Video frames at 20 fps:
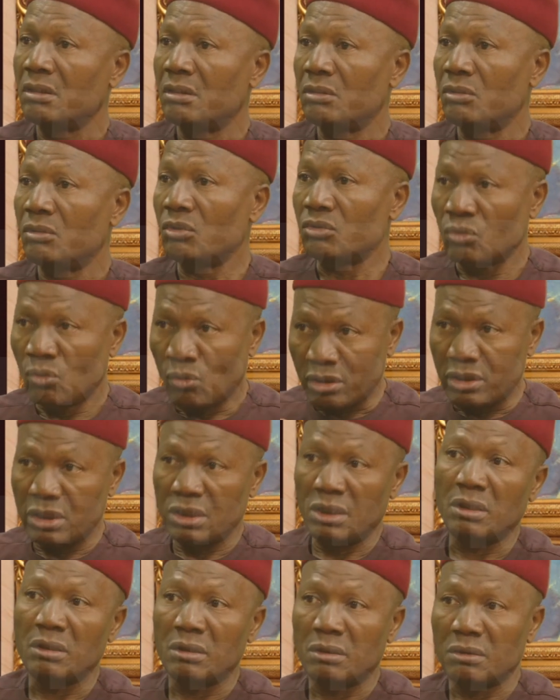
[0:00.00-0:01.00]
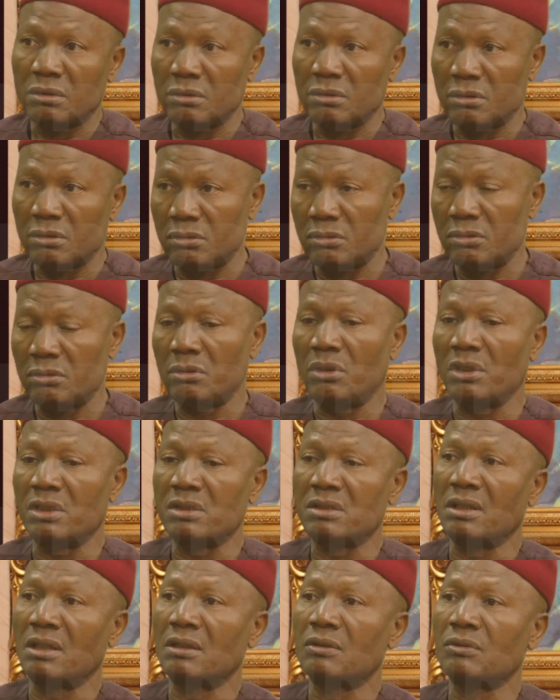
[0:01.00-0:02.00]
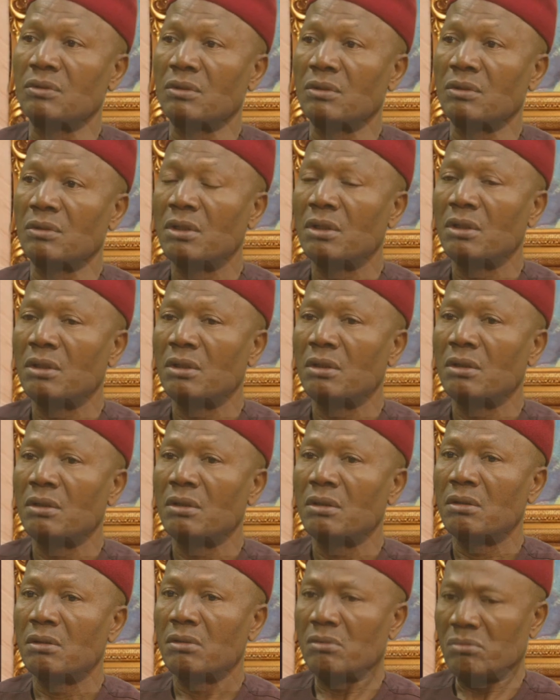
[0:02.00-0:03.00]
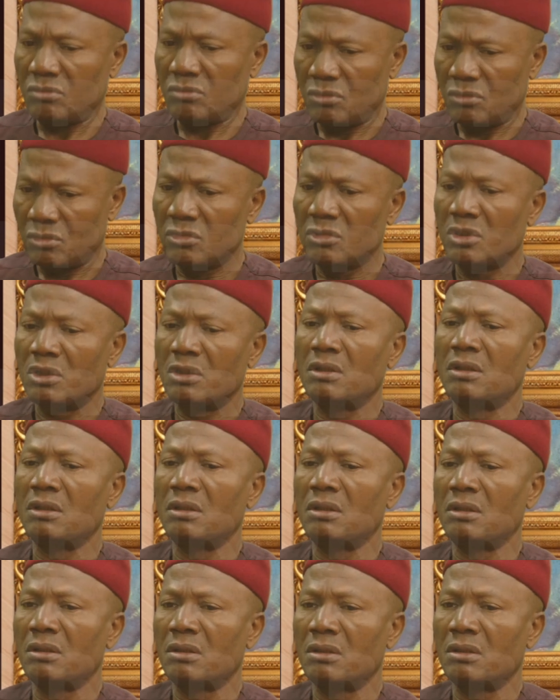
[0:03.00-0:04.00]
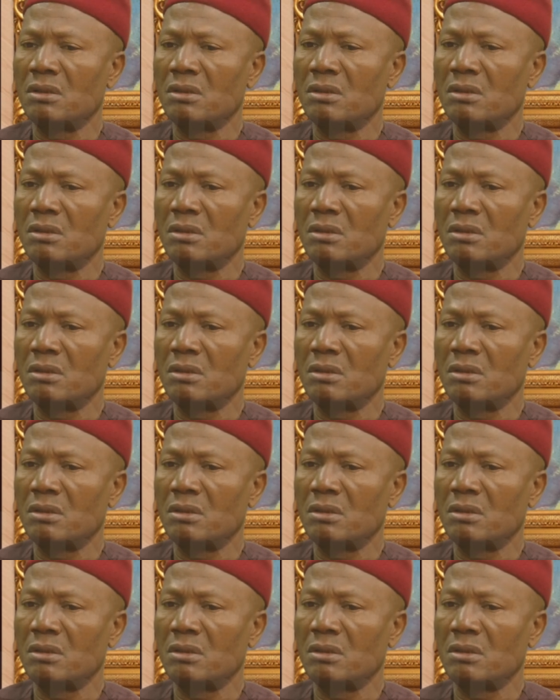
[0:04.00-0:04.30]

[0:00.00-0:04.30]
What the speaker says: those who work in the oil sector. They